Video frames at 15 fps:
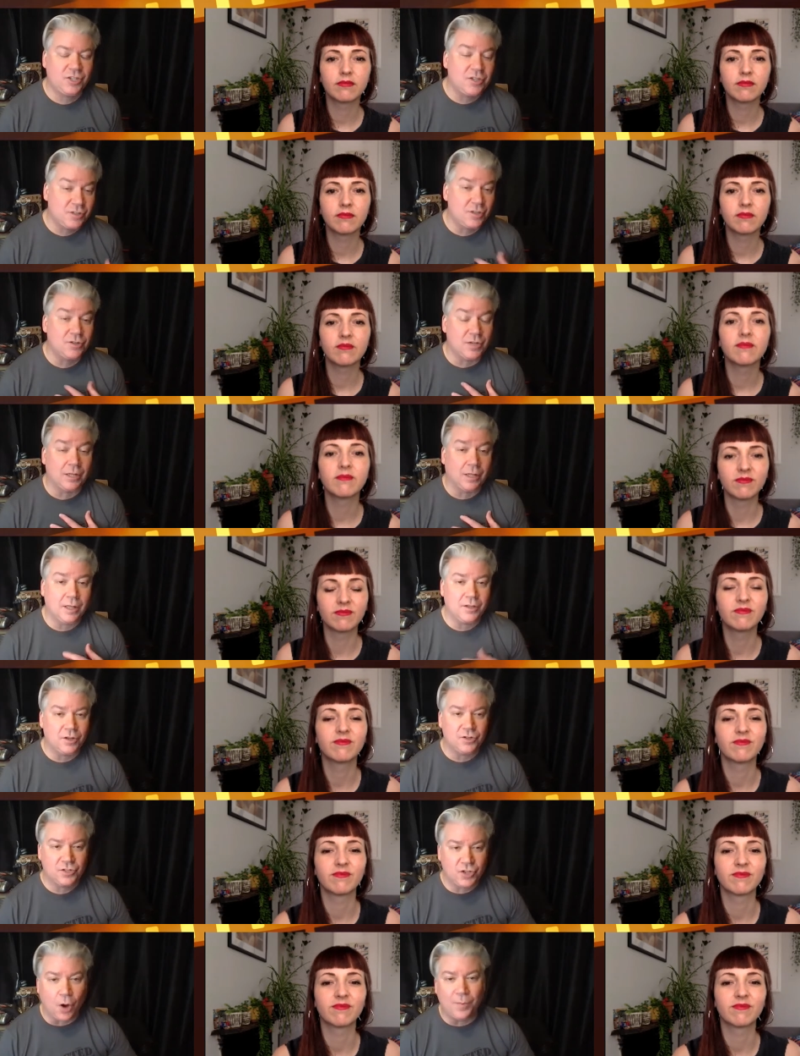Speaker 1: just there's a
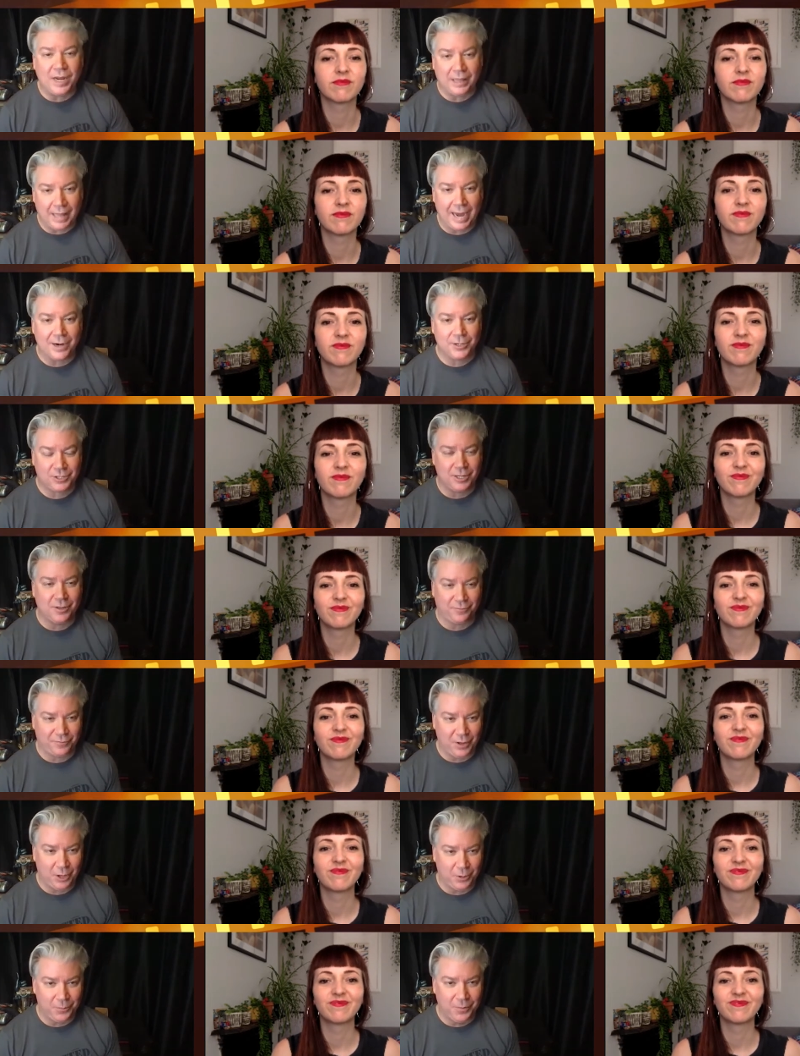there's so many layers to the
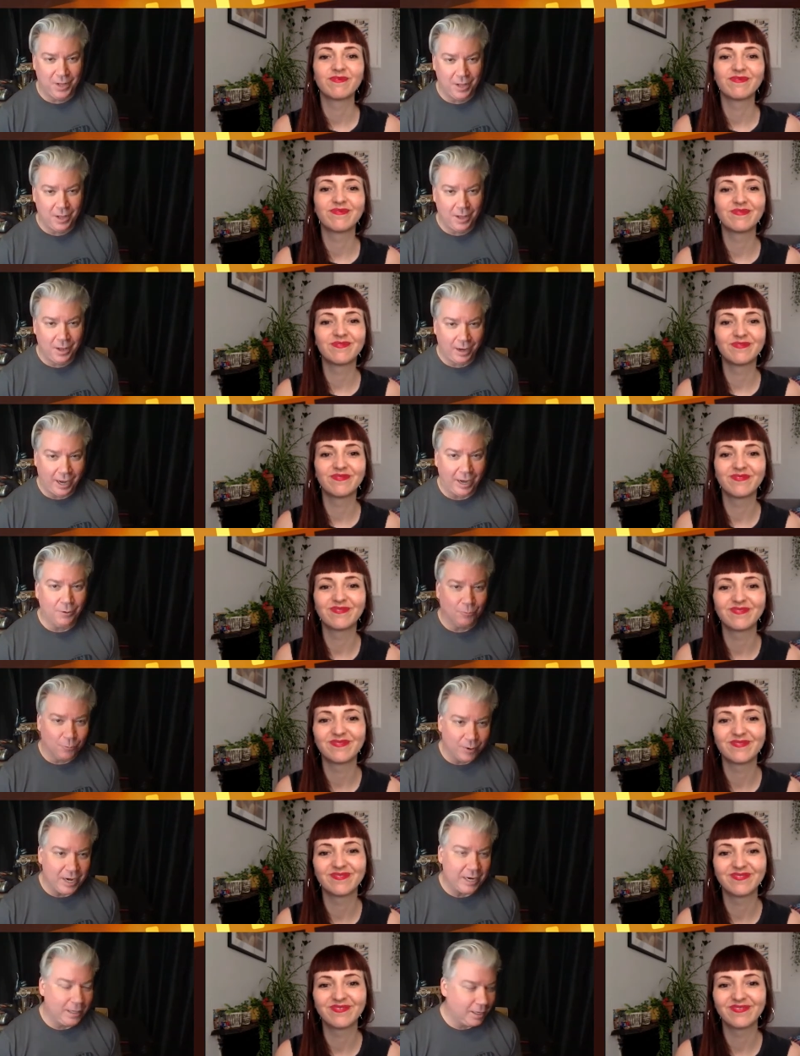film. It
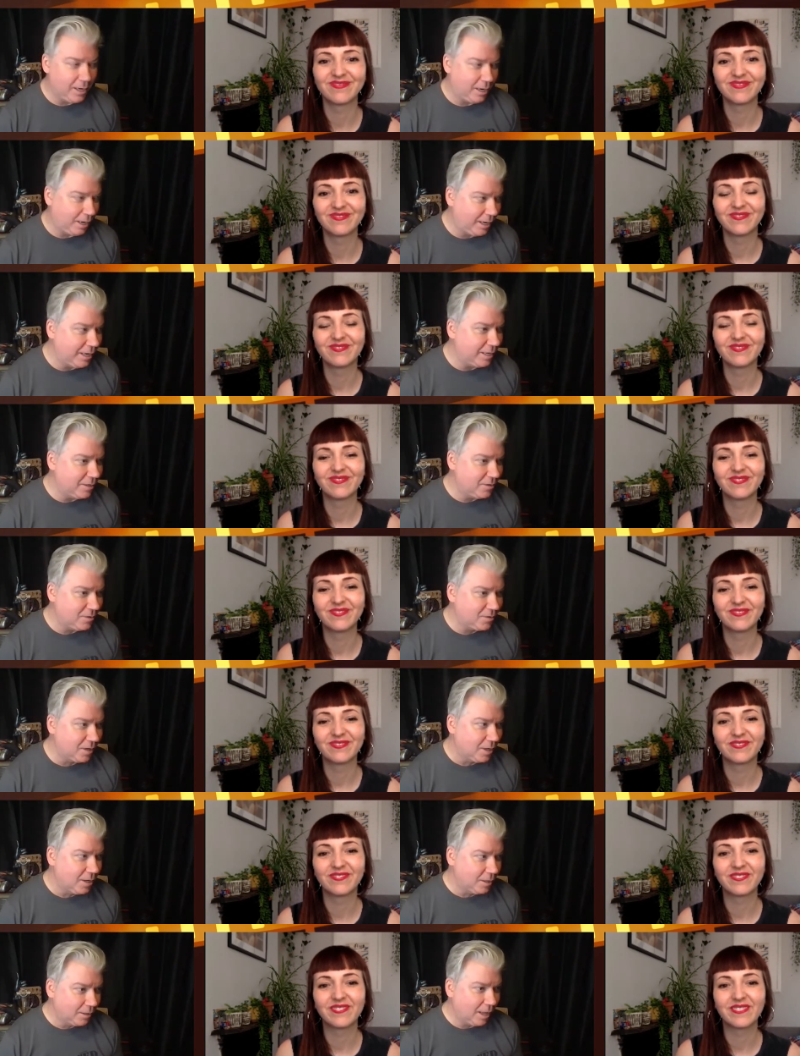really is
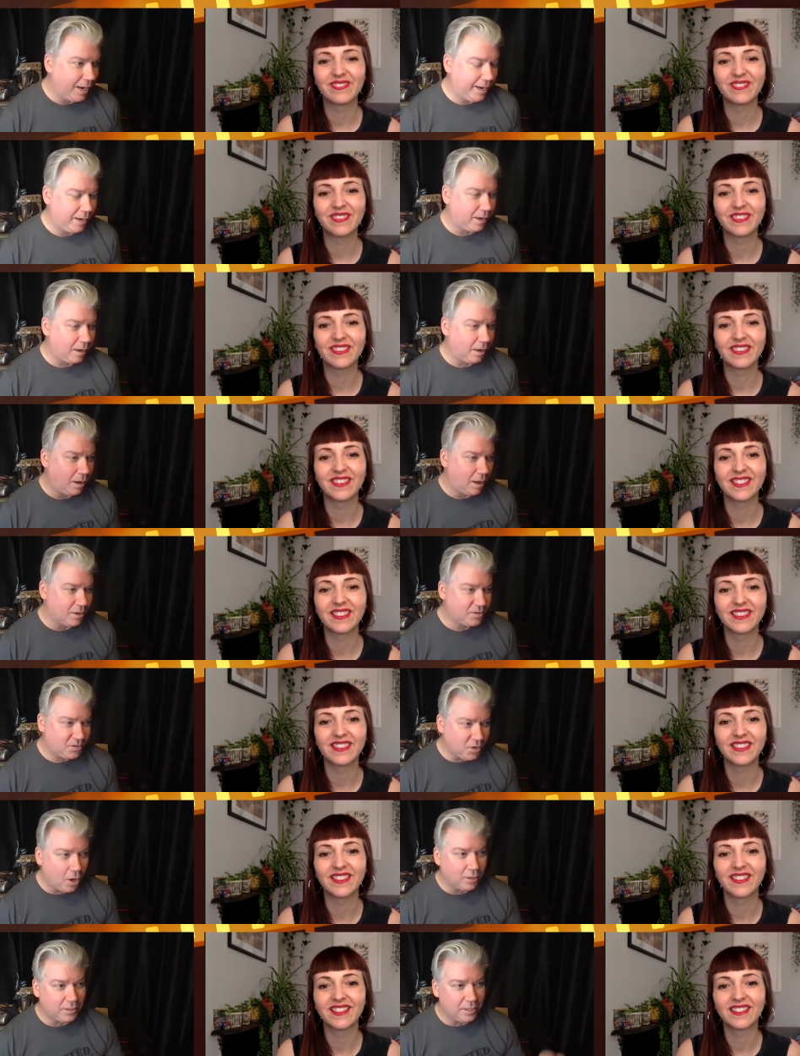like a
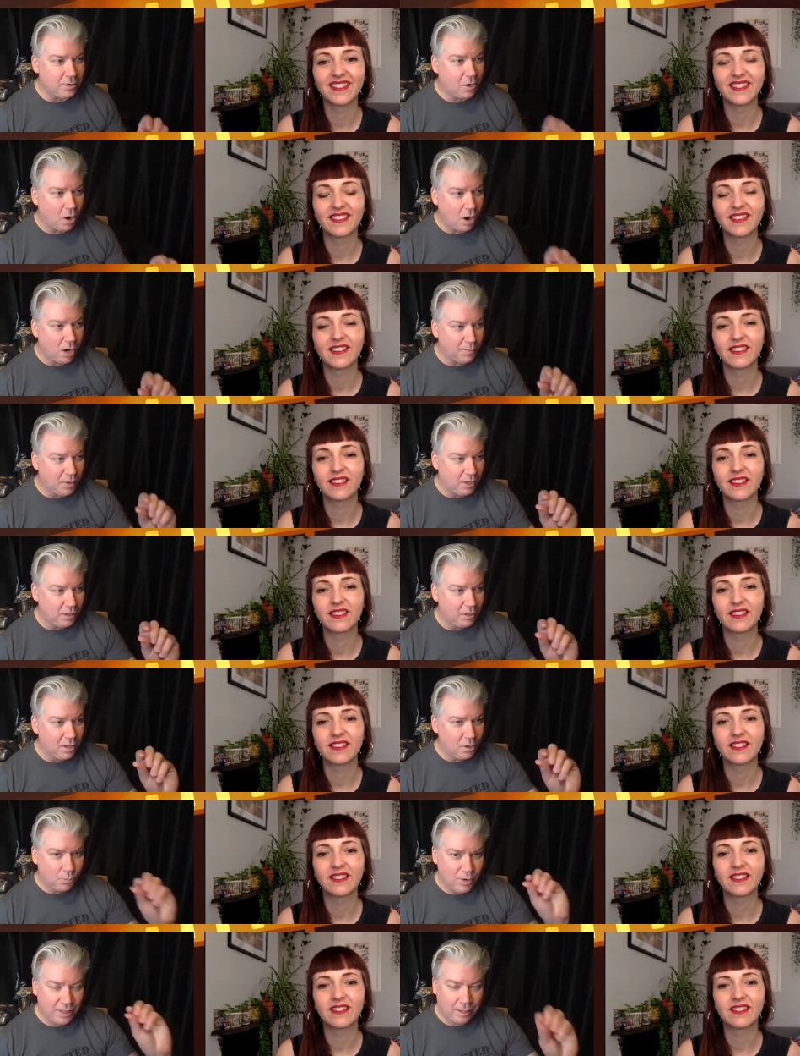salted caramel
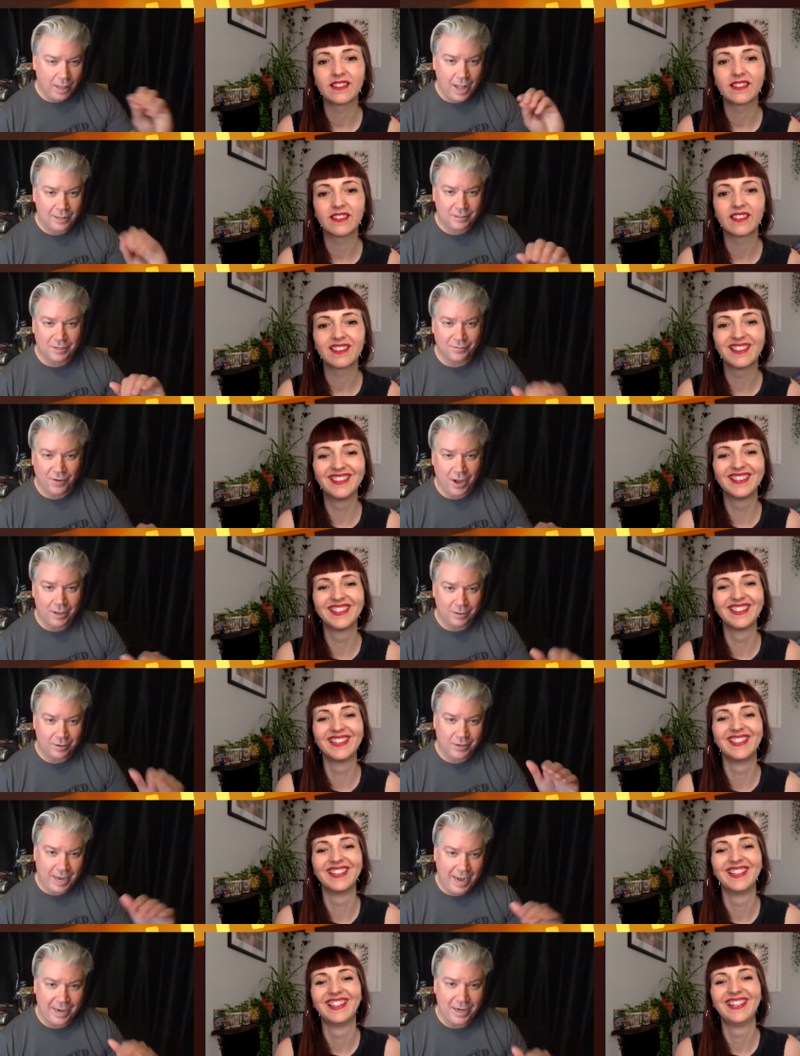with lots of
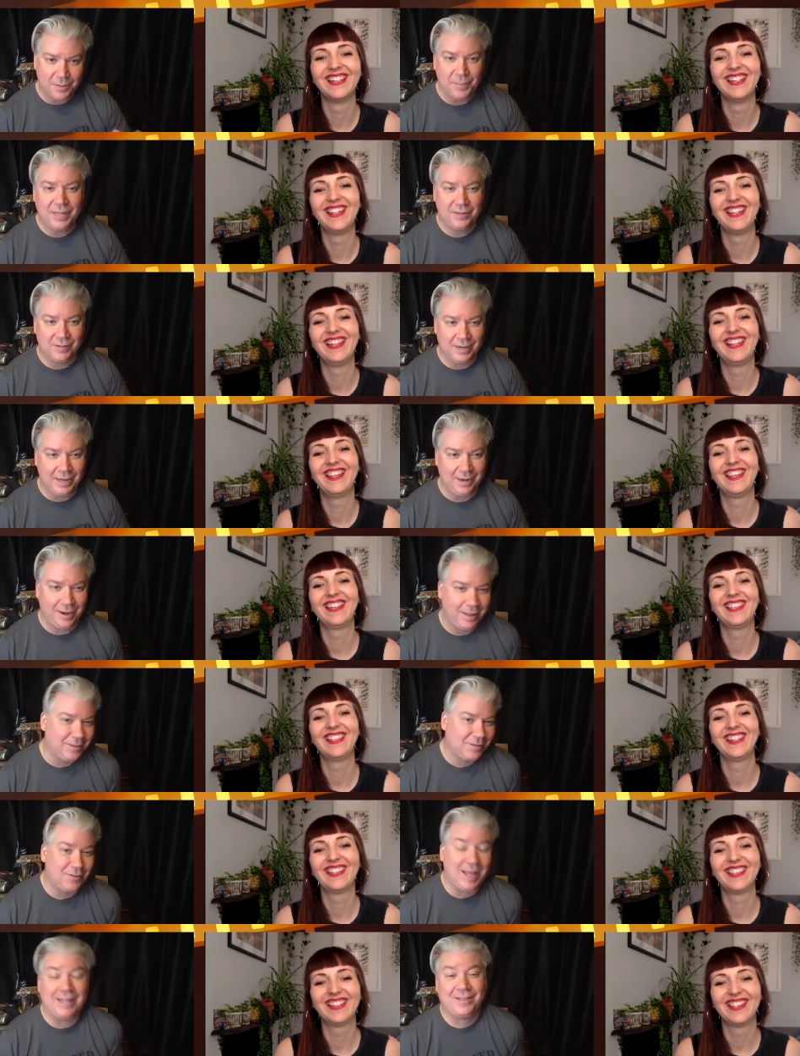other candy bits in it.
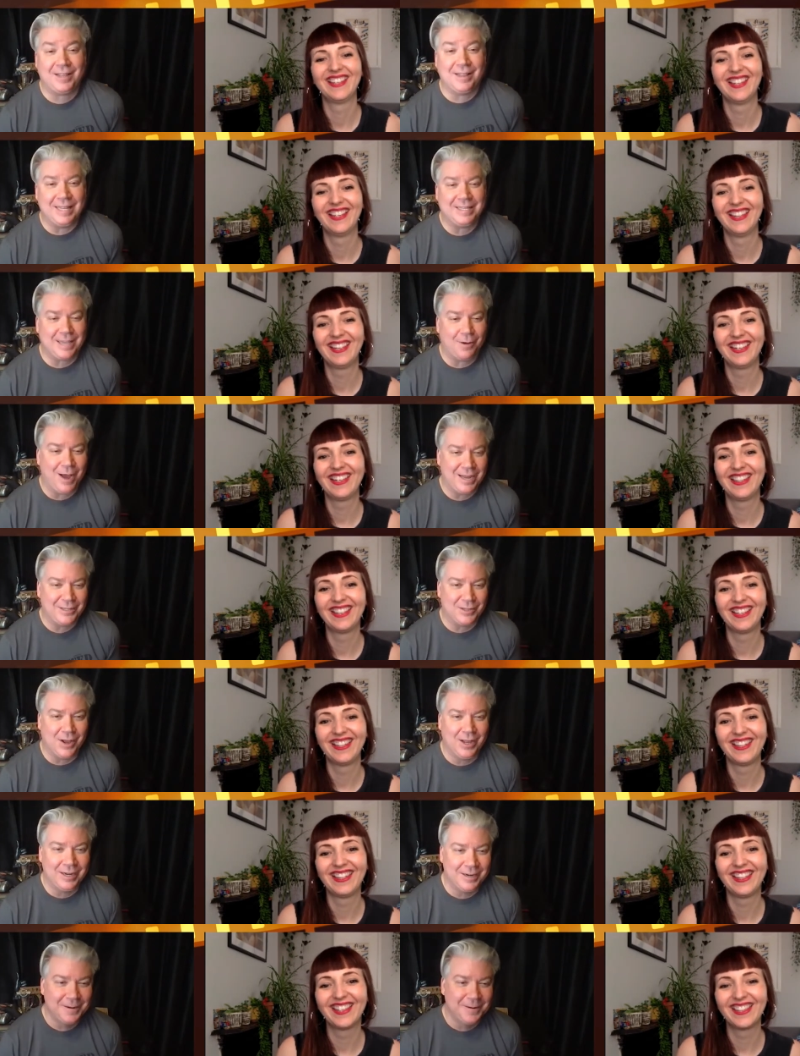that's at least how I saw it.